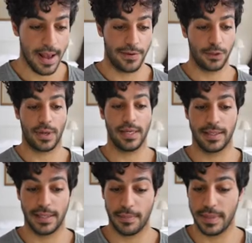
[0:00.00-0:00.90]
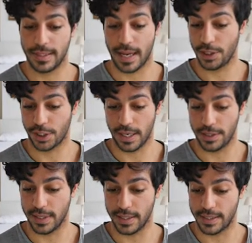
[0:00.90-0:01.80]
First one is Little Miss Sunshine,
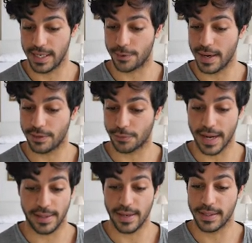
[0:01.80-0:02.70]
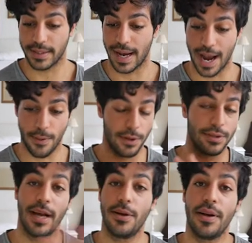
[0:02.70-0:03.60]
as you can see, great ratings. I
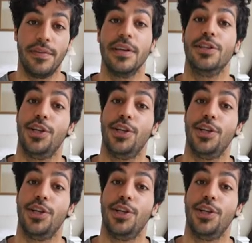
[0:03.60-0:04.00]
won't tell you anything,